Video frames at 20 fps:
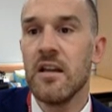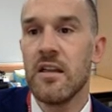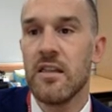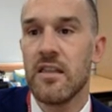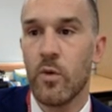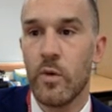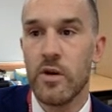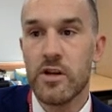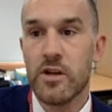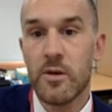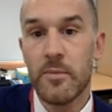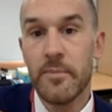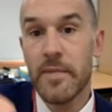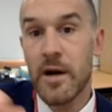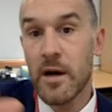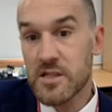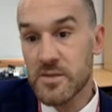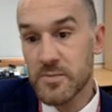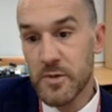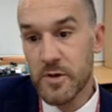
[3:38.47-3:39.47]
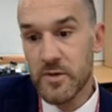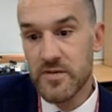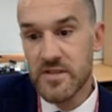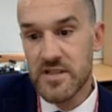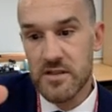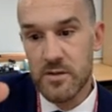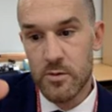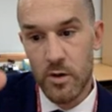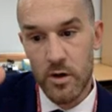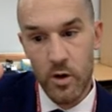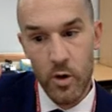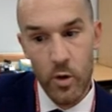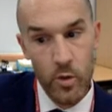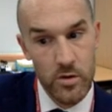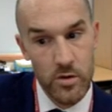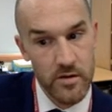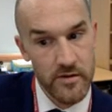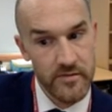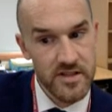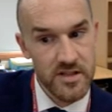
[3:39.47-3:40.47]
that when your mouse moves into a
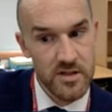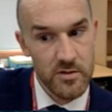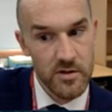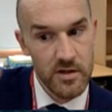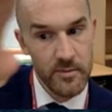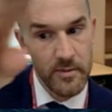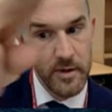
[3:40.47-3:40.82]
corner of the screen,